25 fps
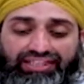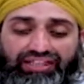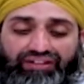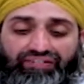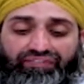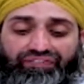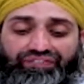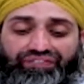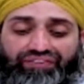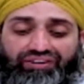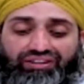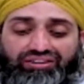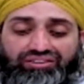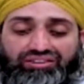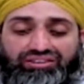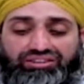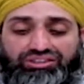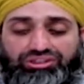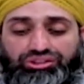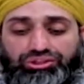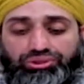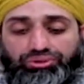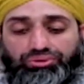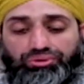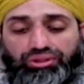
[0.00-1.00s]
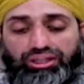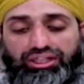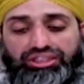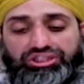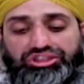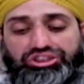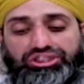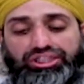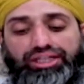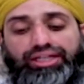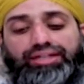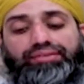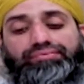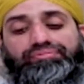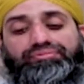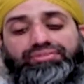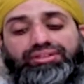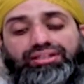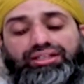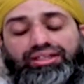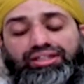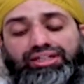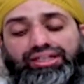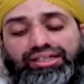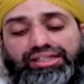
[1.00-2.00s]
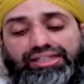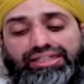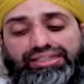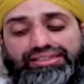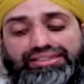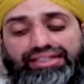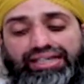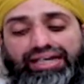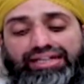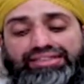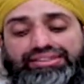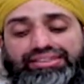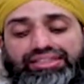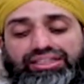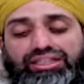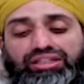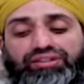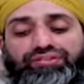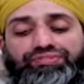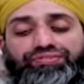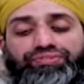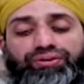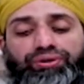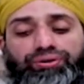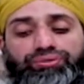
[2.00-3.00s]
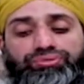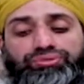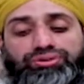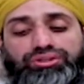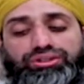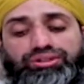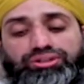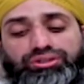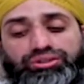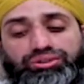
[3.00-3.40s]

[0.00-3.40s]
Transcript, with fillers: and felt so ashamed that he vowed